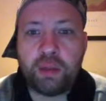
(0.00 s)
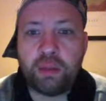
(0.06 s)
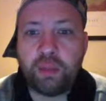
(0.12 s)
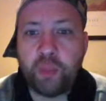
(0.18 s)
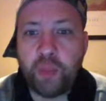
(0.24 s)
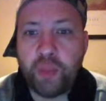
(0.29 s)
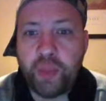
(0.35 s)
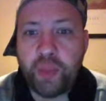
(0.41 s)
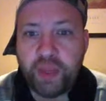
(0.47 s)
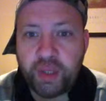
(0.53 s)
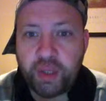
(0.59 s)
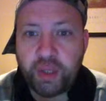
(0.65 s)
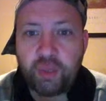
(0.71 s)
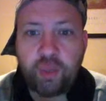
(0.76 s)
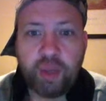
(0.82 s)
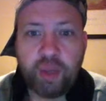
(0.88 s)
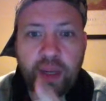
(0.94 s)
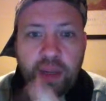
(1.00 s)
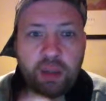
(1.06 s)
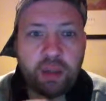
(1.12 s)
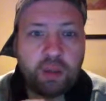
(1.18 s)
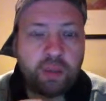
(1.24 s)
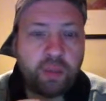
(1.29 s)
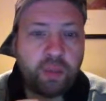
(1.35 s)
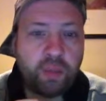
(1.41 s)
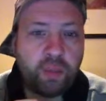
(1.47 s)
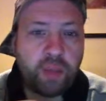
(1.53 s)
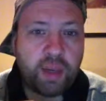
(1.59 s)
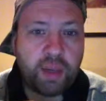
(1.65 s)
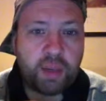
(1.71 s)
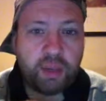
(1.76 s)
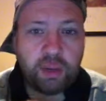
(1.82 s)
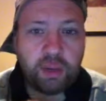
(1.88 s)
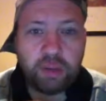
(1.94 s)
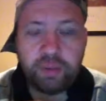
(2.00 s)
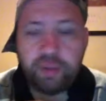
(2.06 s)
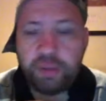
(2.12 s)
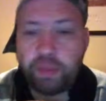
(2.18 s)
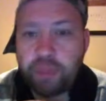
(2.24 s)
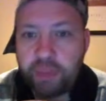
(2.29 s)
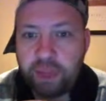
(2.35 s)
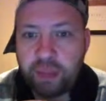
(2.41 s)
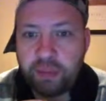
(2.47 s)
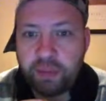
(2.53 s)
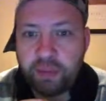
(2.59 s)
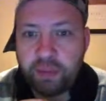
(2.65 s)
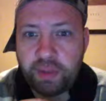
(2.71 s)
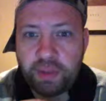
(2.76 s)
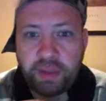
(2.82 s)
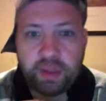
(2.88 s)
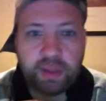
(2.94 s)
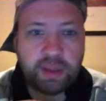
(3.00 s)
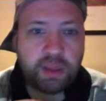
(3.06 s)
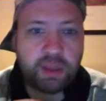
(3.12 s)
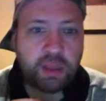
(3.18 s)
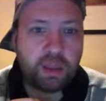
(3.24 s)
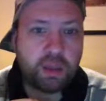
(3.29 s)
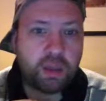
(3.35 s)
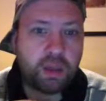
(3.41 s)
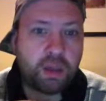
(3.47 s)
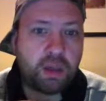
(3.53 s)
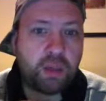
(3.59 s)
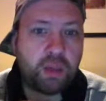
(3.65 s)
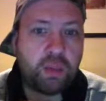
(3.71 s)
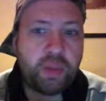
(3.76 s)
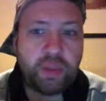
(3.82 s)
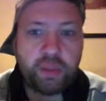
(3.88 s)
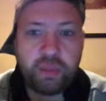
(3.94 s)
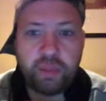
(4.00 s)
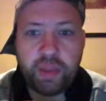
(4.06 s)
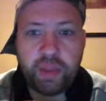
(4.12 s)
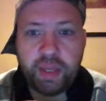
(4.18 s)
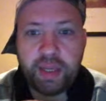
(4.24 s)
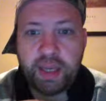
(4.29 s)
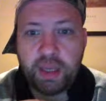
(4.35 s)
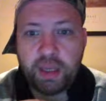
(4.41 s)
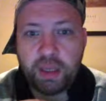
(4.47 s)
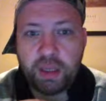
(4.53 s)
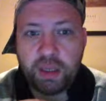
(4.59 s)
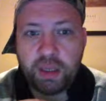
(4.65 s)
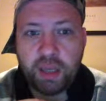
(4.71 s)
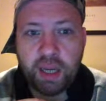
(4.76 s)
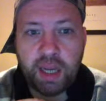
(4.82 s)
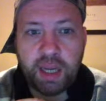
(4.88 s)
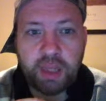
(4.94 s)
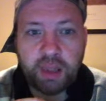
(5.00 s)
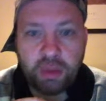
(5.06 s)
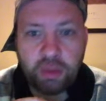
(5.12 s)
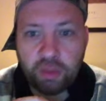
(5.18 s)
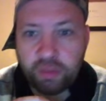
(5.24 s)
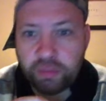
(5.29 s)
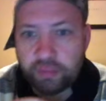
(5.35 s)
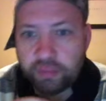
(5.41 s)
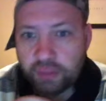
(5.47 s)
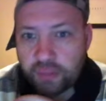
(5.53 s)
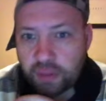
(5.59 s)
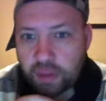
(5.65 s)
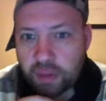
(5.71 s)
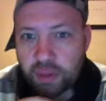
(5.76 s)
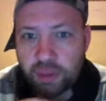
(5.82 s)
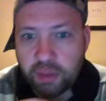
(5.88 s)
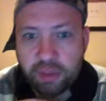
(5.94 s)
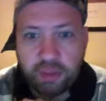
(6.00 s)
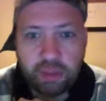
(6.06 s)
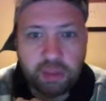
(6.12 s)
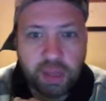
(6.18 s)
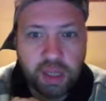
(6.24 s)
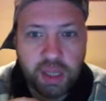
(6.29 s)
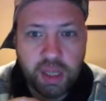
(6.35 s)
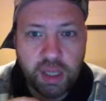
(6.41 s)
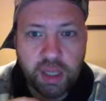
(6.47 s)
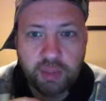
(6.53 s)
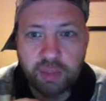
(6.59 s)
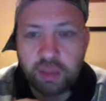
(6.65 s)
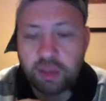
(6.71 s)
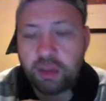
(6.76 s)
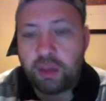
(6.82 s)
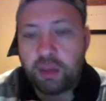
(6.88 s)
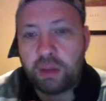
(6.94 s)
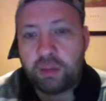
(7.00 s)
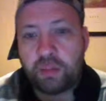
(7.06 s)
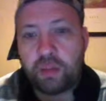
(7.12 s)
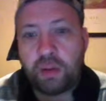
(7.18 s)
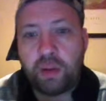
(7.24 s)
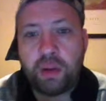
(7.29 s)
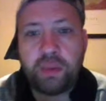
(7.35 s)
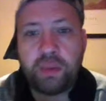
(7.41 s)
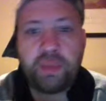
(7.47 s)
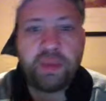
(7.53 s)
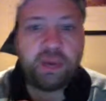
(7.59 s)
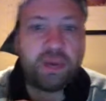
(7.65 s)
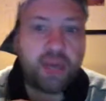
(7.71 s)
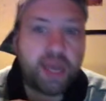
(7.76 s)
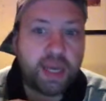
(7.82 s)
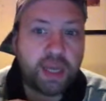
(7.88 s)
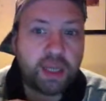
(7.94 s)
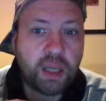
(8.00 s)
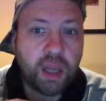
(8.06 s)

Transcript: which one of the benefits which we can deny of the 3D modeling program is that